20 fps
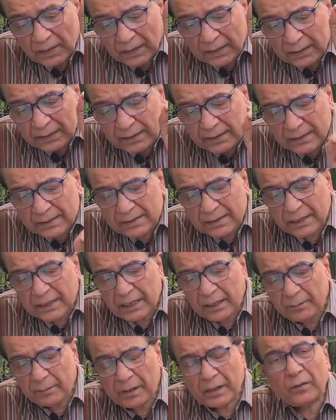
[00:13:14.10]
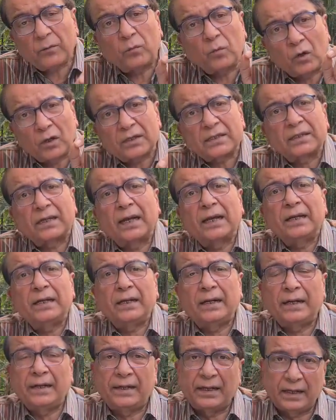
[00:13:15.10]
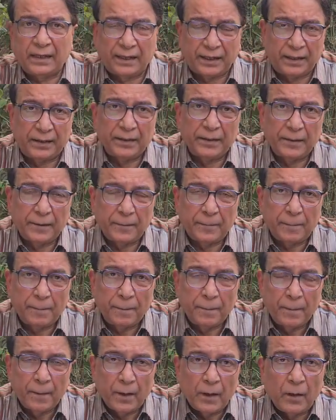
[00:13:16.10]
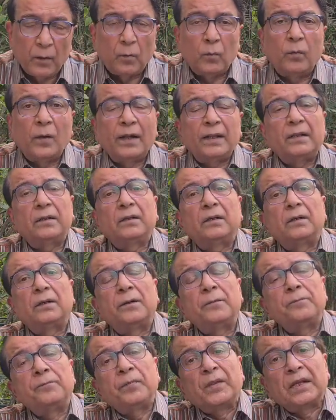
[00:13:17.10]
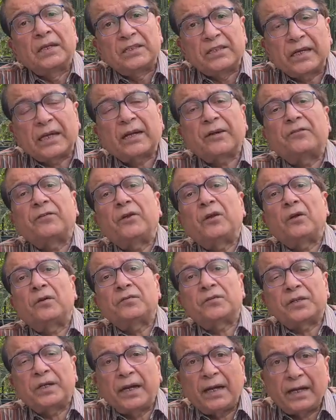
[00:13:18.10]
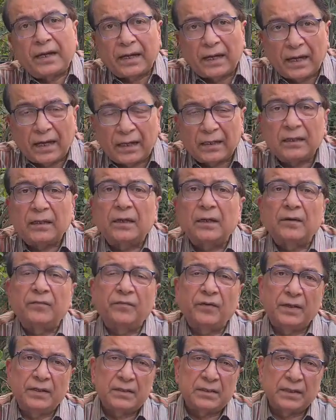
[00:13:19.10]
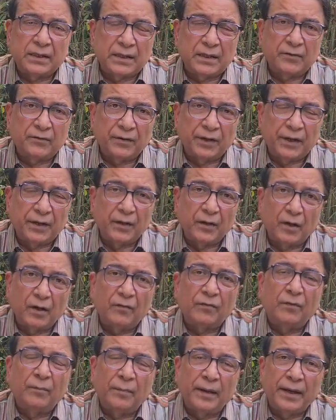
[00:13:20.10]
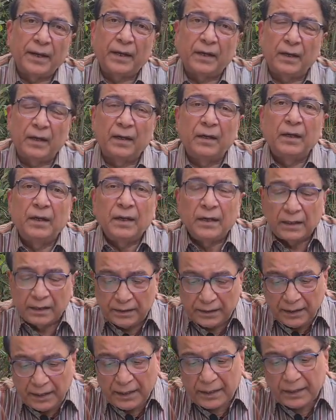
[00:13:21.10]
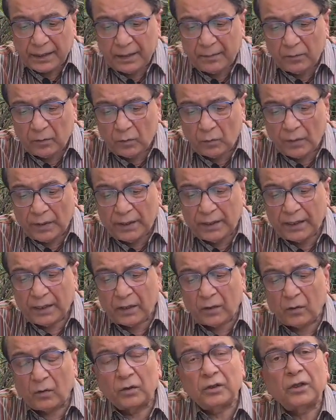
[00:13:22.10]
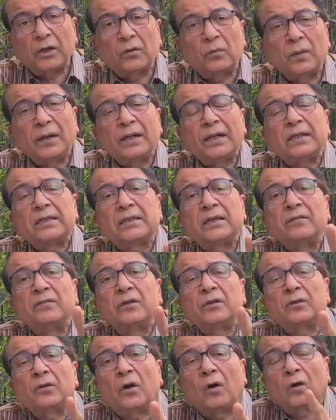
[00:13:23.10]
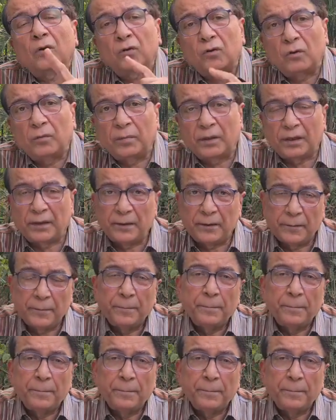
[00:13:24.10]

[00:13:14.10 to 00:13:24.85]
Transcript: this agreement was signed in Delhi when the Secretary of State and the Defense Secretary of America, they came to India on the 27th October